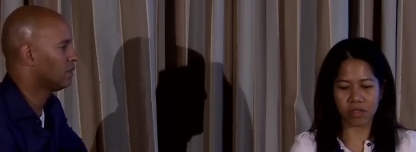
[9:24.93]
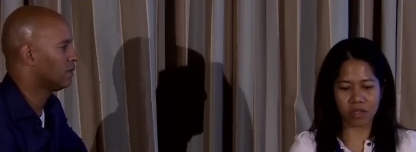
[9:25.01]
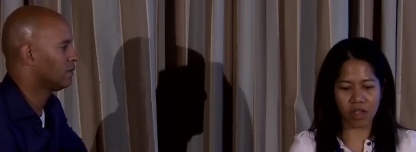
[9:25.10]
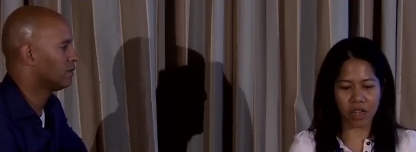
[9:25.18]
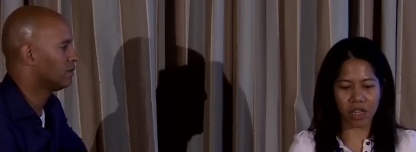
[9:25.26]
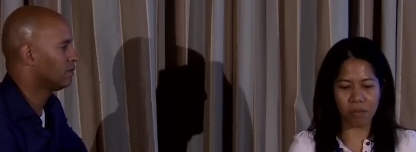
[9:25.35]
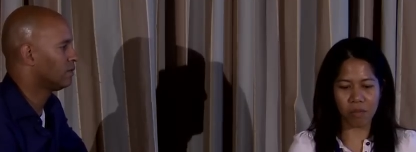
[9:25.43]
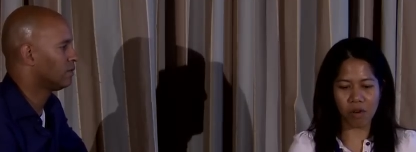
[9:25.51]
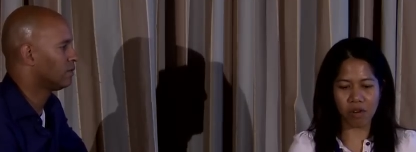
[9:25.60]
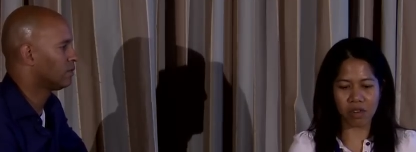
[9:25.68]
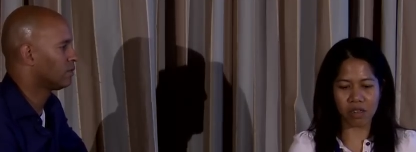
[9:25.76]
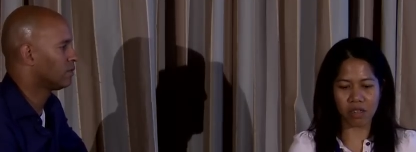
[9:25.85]
Speaker 1: Talking
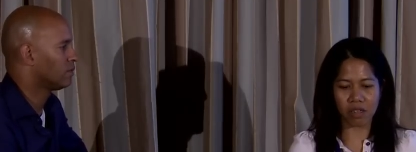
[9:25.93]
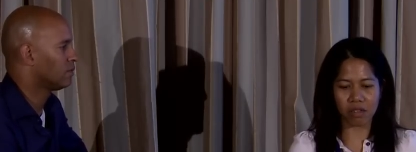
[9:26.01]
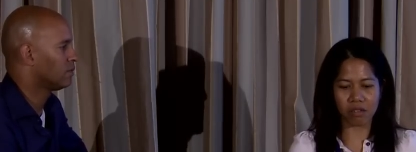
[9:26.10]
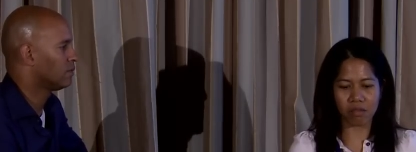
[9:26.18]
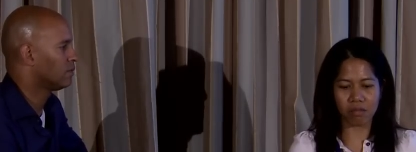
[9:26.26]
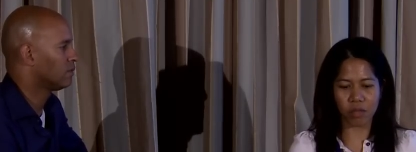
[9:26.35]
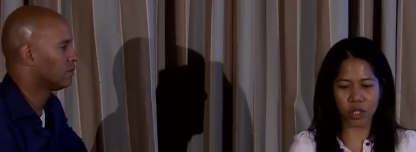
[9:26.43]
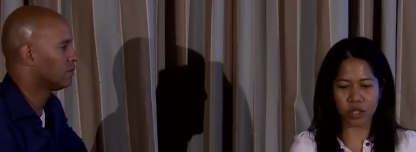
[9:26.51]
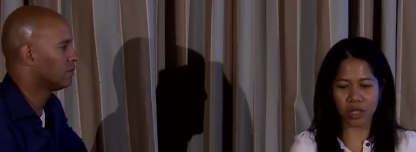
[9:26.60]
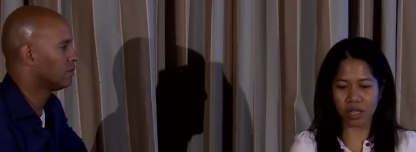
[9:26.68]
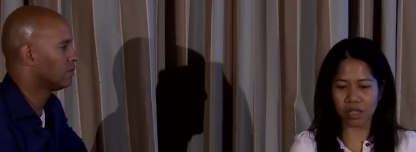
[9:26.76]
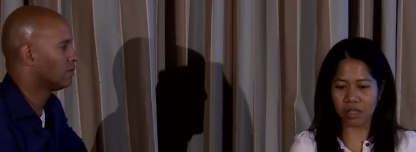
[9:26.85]
more in the
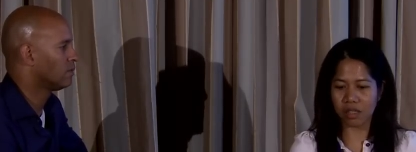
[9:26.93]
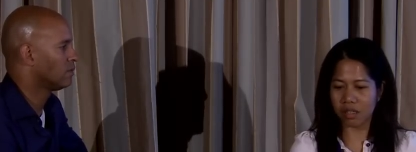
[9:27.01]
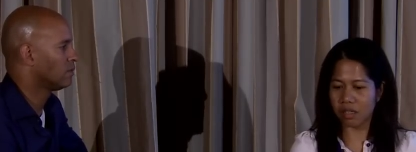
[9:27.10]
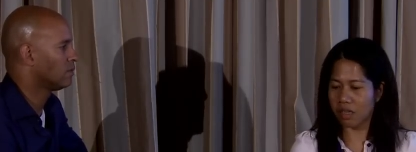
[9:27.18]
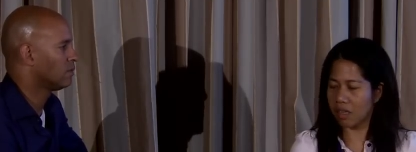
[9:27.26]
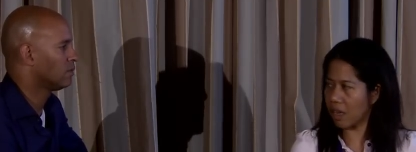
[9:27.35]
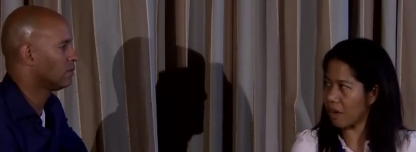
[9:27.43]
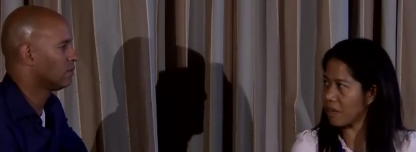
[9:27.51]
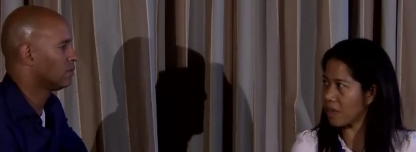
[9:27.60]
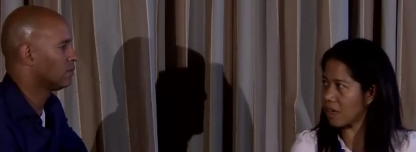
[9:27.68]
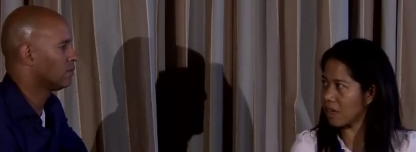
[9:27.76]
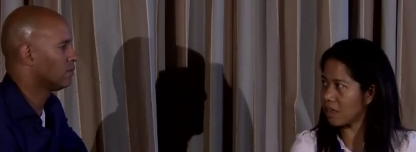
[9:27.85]
Montreal
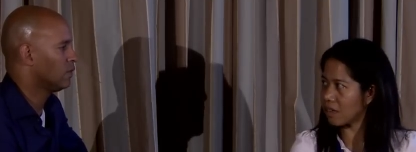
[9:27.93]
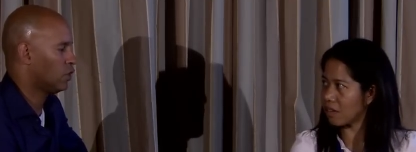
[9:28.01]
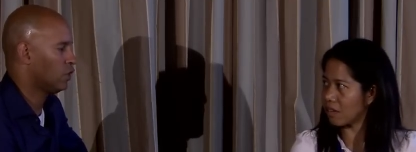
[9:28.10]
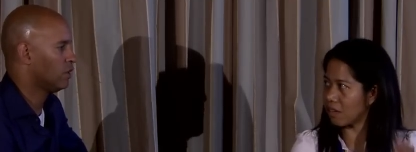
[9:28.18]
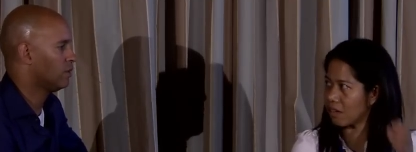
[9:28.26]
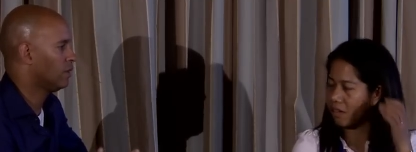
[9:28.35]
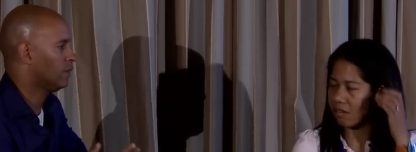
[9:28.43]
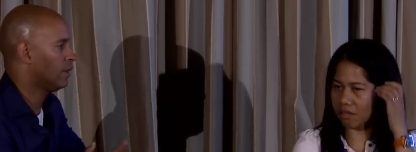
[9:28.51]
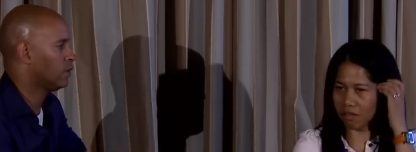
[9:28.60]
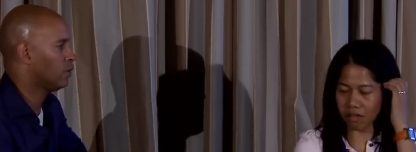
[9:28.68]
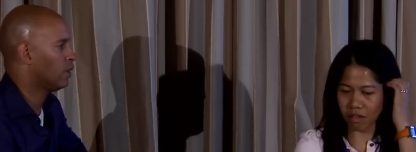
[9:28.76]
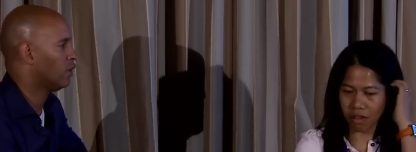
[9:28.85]
area?
Speaker 2: Sure, or, in
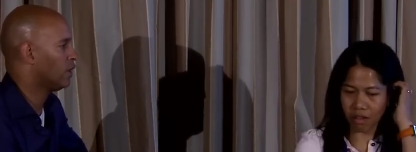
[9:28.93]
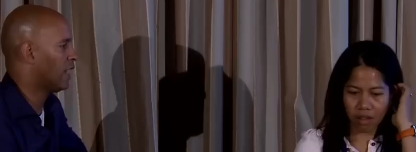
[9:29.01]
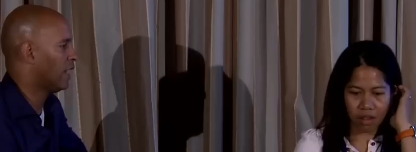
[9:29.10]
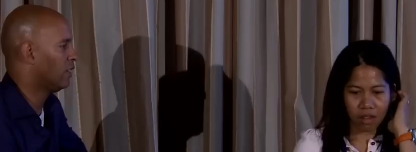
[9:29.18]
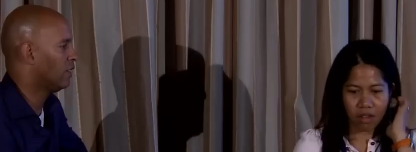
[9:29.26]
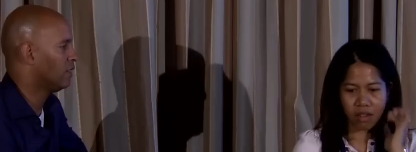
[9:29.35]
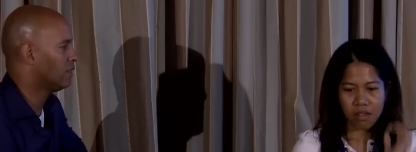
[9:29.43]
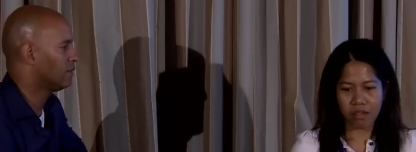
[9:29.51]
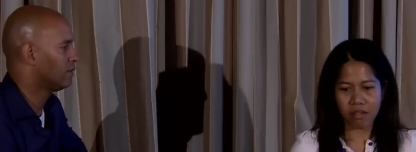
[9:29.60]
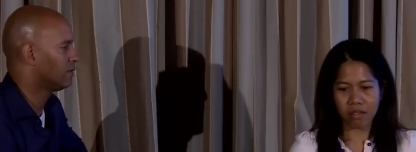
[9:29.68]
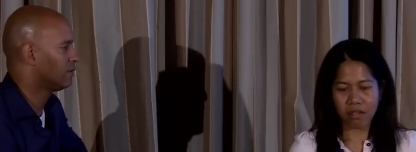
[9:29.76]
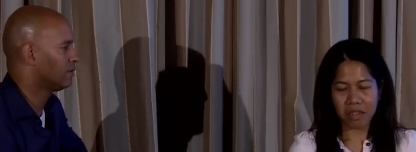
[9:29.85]
Montreal or Canada.
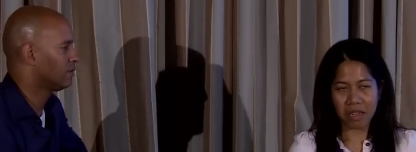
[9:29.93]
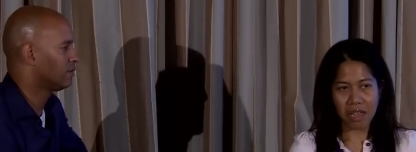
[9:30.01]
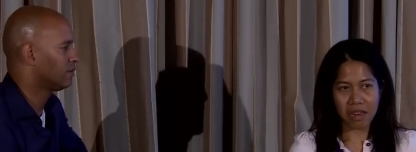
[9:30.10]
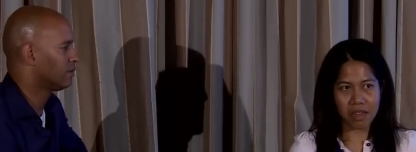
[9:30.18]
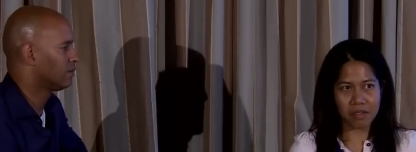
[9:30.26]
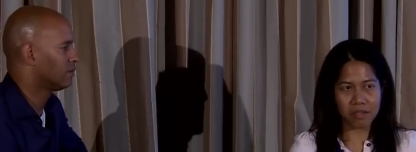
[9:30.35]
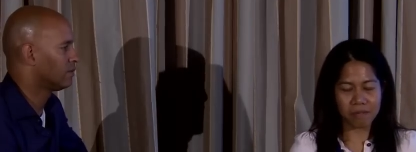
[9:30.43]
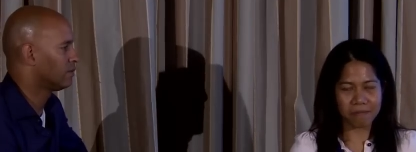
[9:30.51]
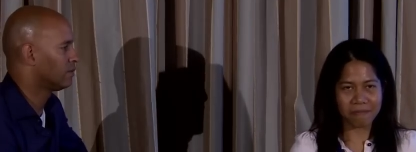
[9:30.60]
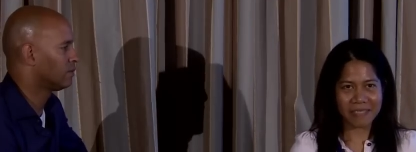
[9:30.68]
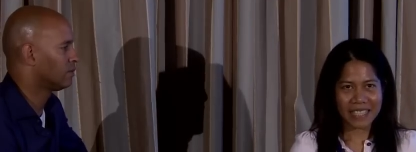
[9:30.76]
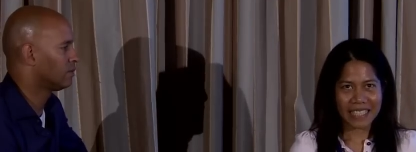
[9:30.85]
Speaker 1: Or in Canada, well,
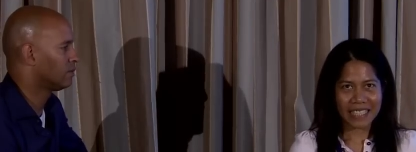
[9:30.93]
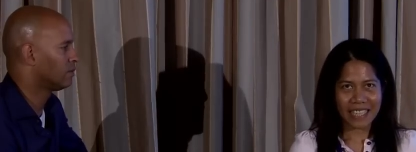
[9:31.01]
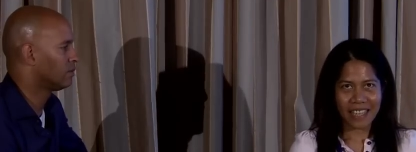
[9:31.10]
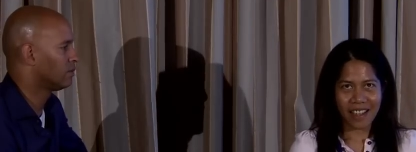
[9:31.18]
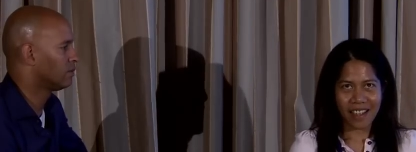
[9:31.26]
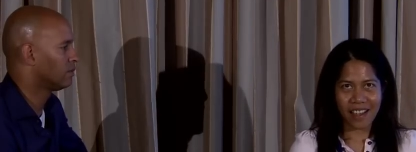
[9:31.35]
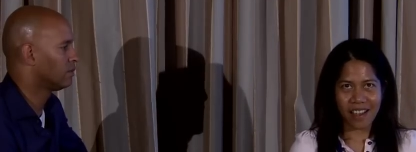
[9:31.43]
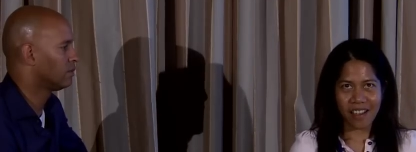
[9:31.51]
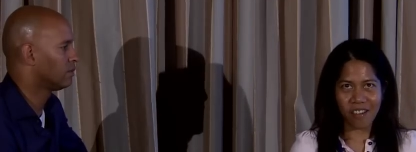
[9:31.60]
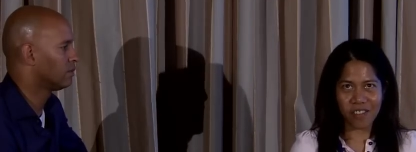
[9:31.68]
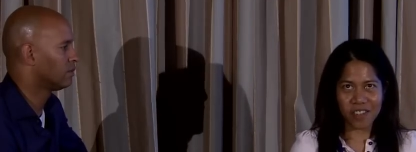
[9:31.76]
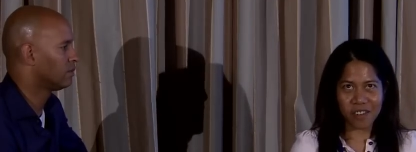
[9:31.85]

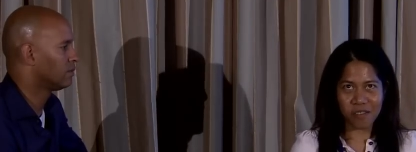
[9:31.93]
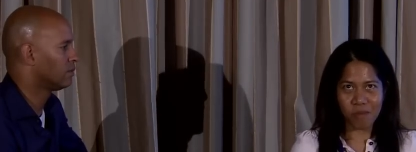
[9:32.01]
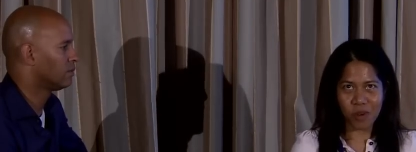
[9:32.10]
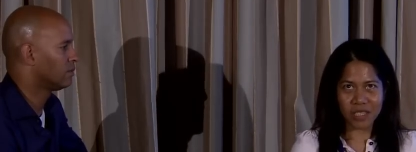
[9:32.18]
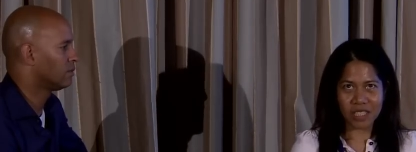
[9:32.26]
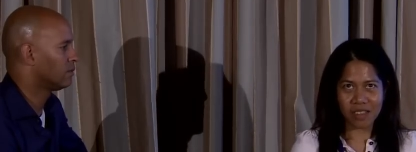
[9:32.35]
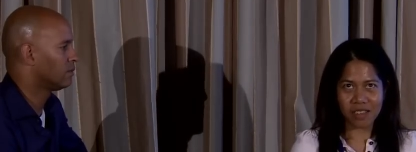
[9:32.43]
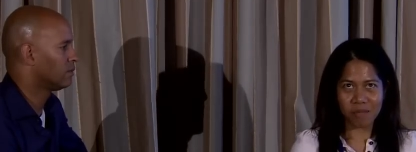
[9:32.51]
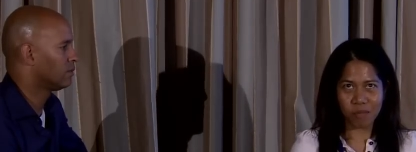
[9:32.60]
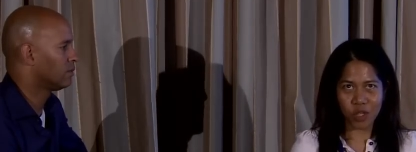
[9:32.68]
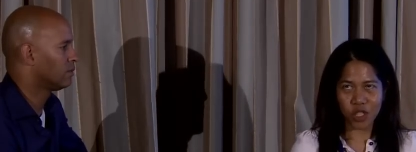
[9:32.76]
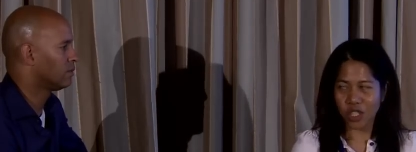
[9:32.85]
I only know
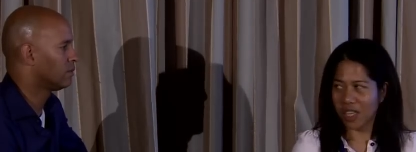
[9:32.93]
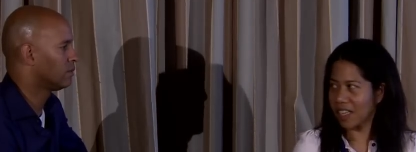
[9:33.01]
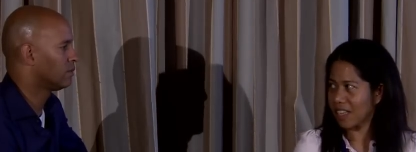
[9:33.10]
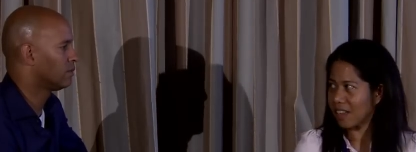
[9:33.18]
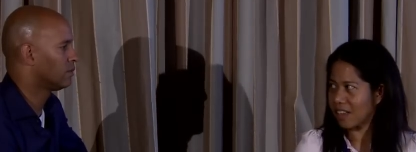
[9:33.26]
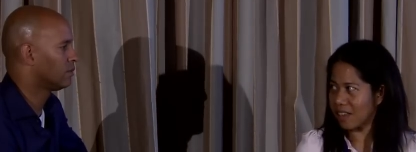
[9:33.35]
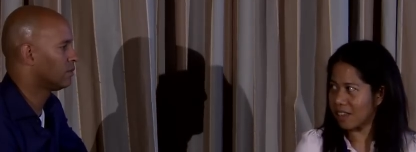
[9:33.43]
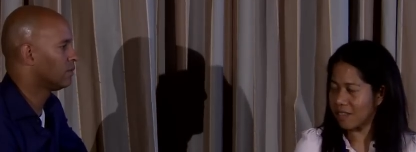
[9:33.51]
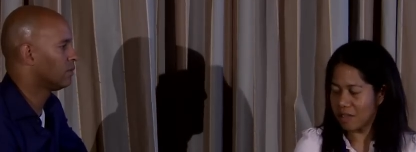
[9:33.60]
mostly Montreal. Uh,